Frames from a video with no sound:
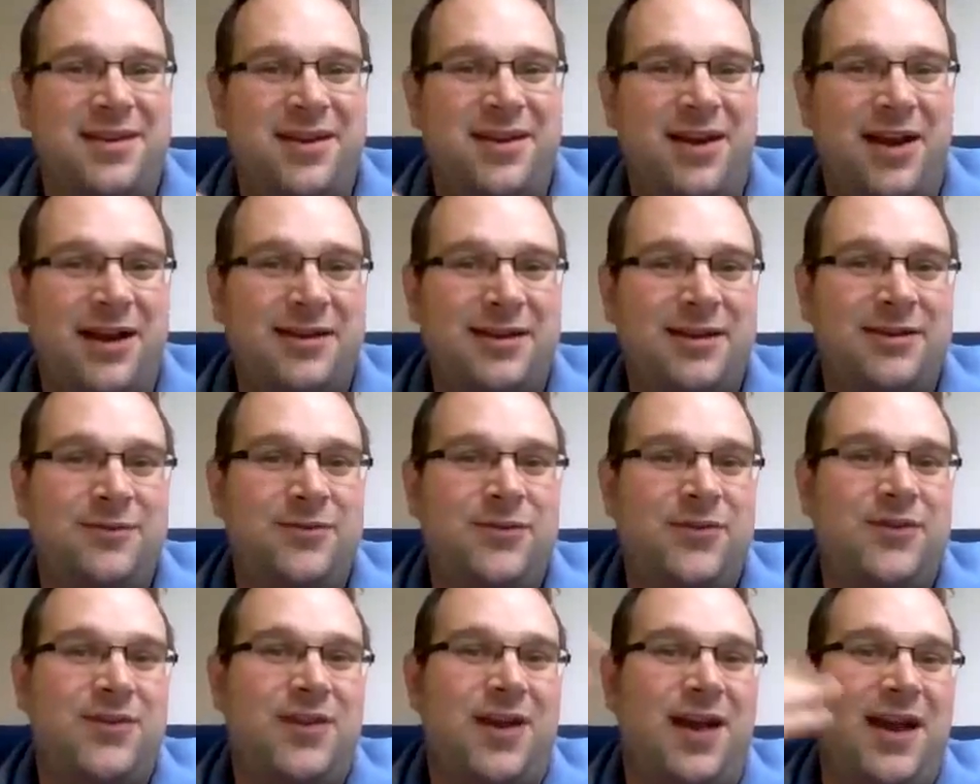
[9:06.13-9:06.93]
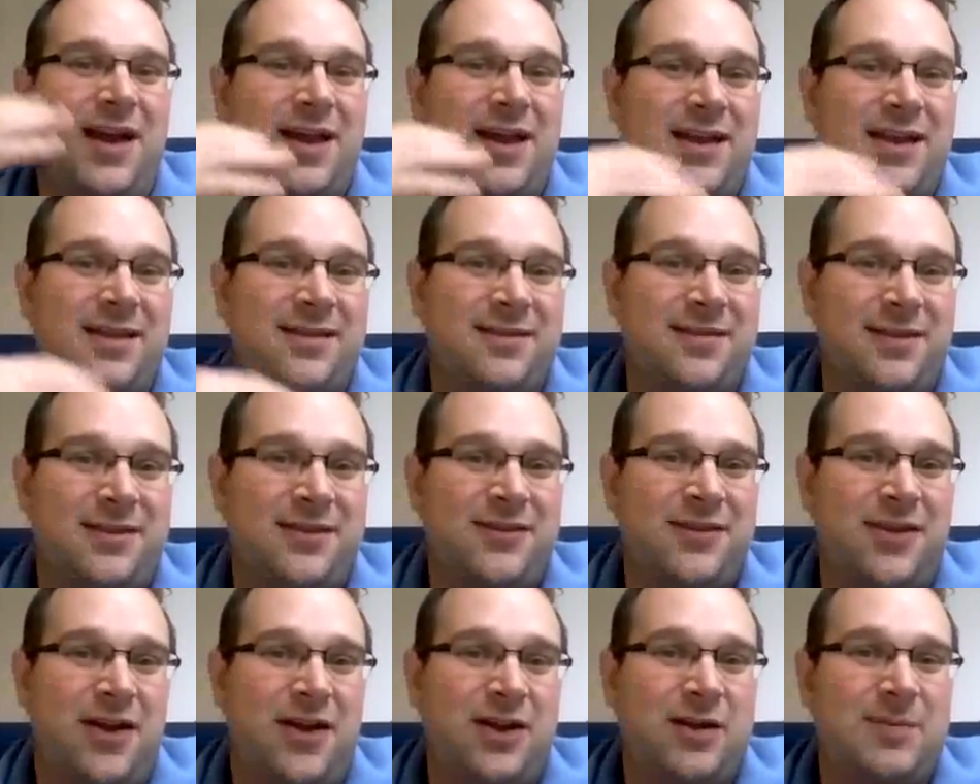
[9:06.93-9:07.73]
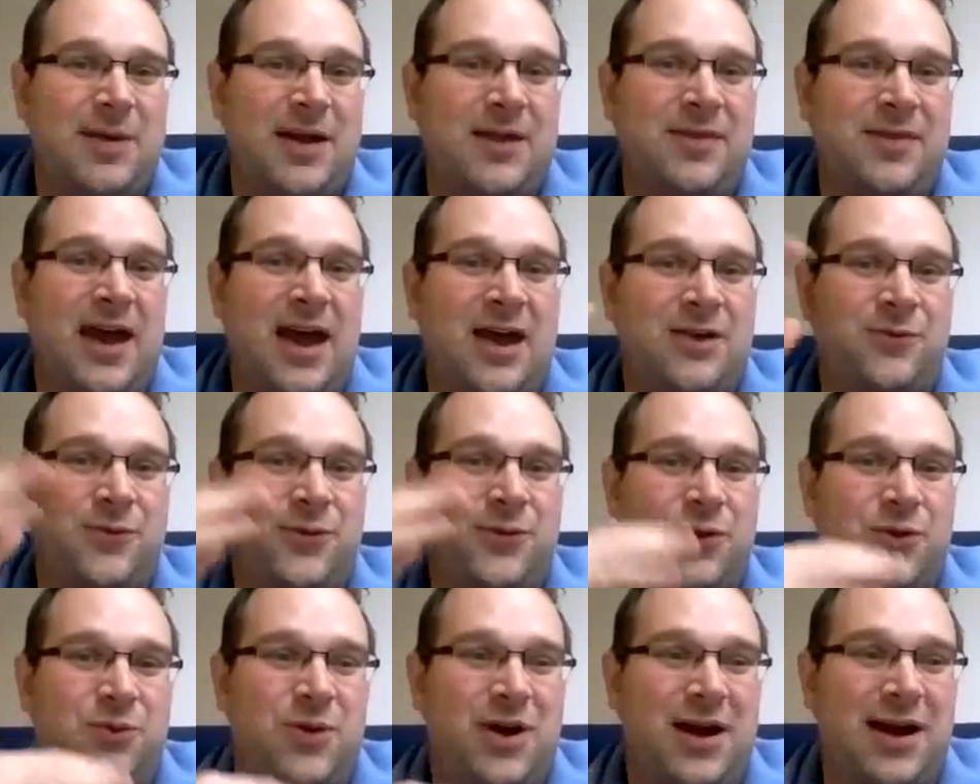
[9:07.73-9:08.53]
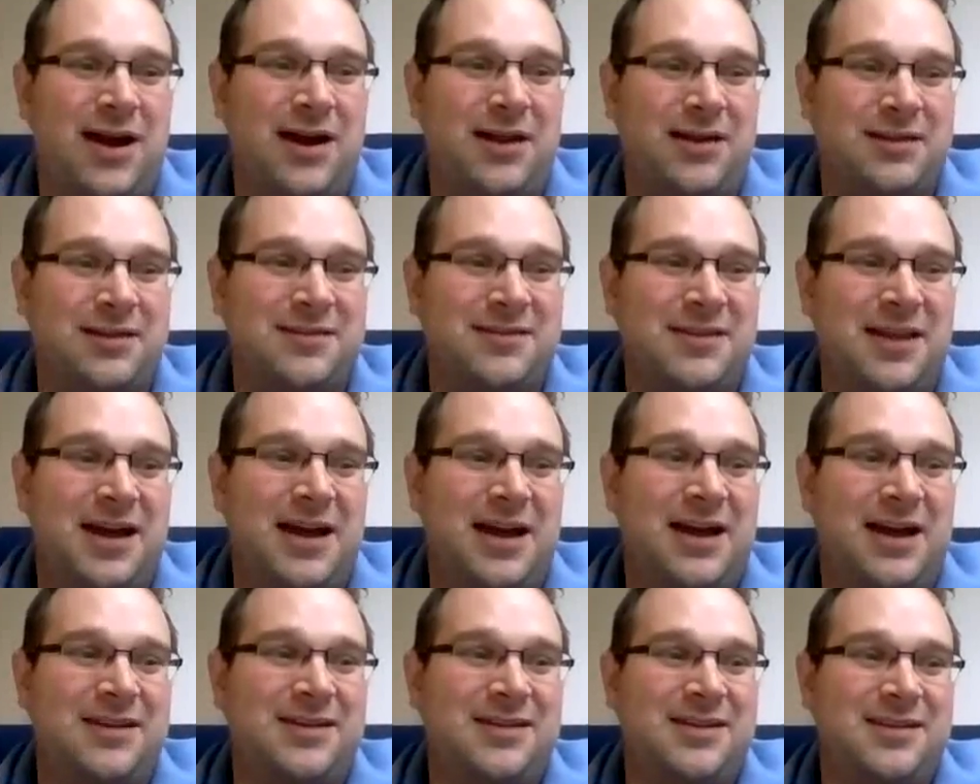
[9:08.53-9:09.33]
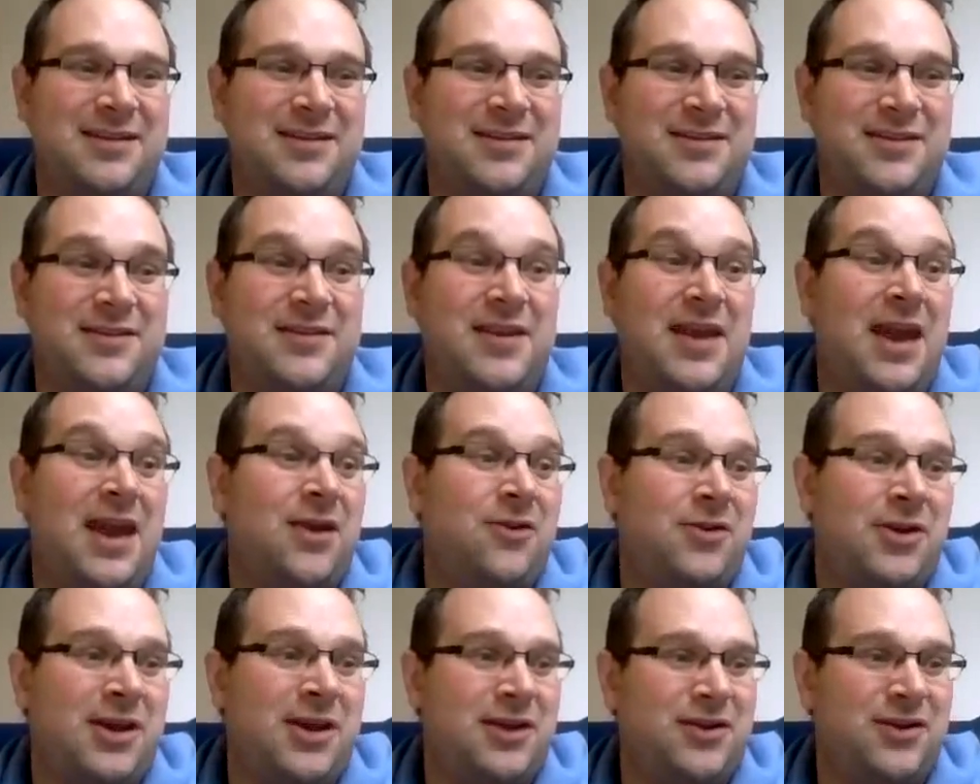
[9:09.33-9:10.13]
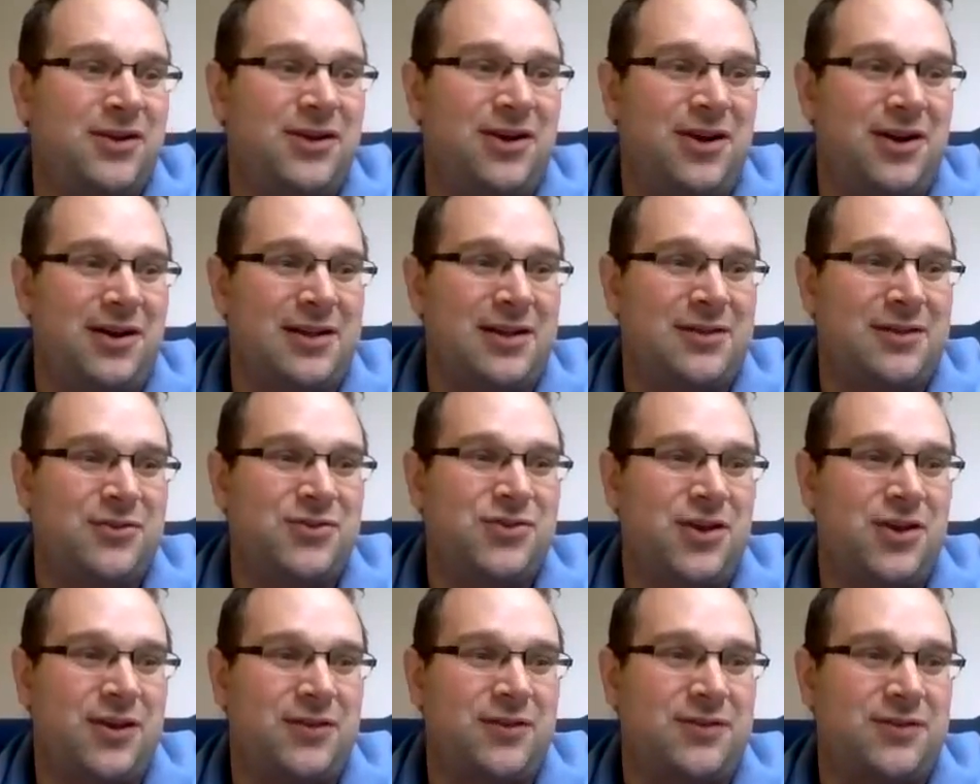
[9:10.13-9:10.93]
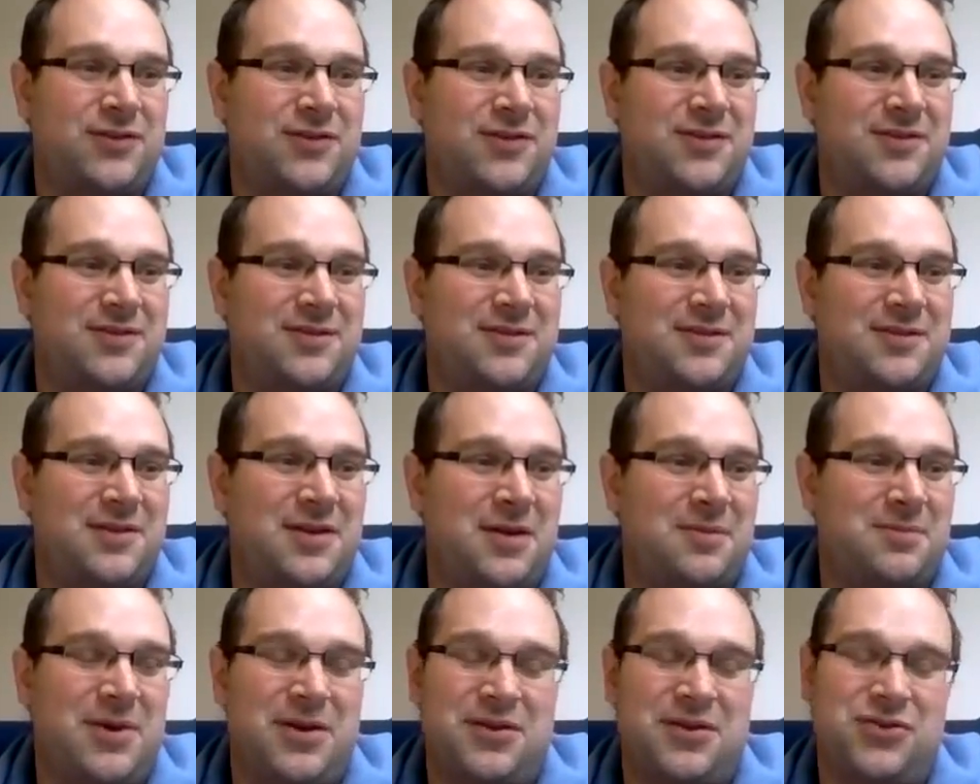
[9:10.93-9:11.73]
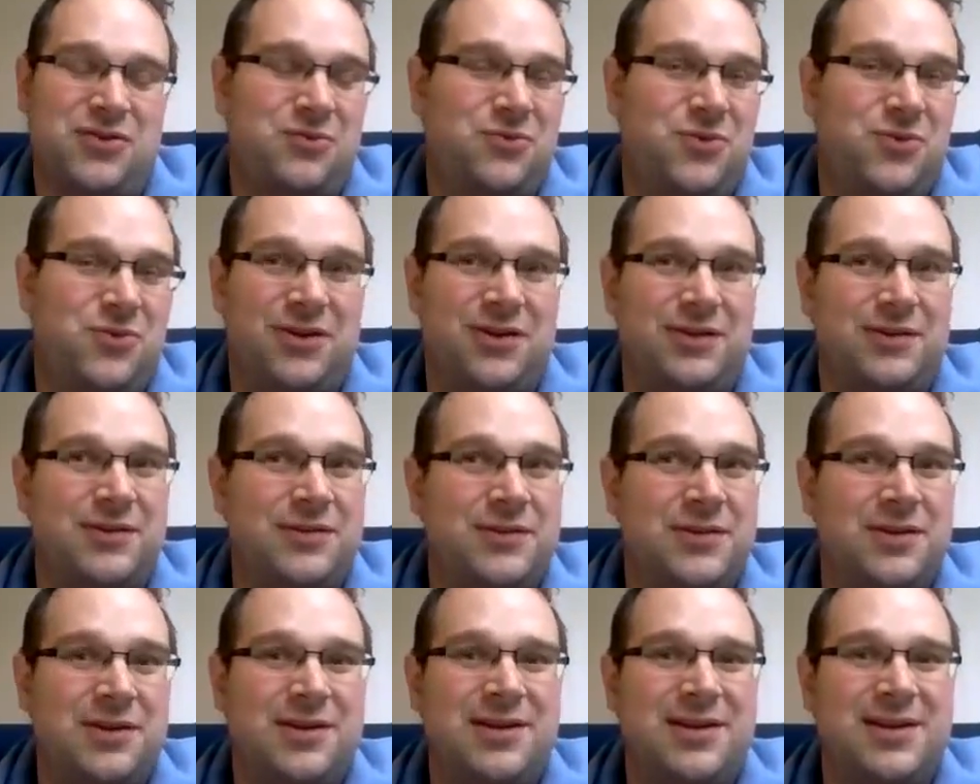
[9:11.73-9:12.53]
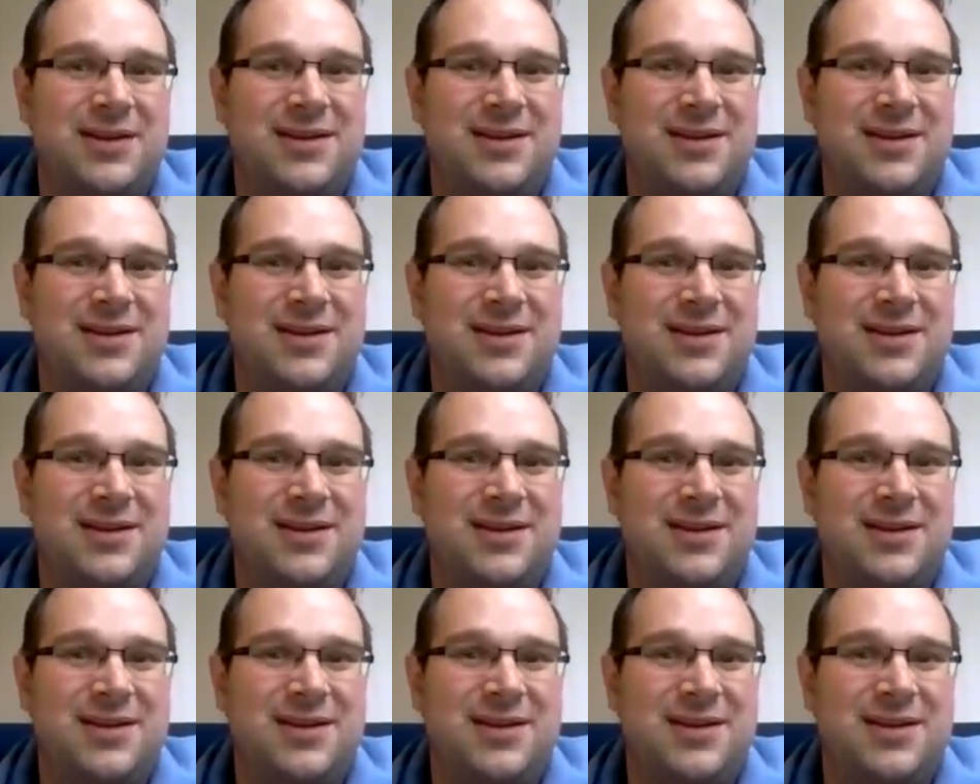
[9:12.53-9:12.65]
Cognitive science, let's talk about that for a while. It's not scary at all. It's just a bunch of words.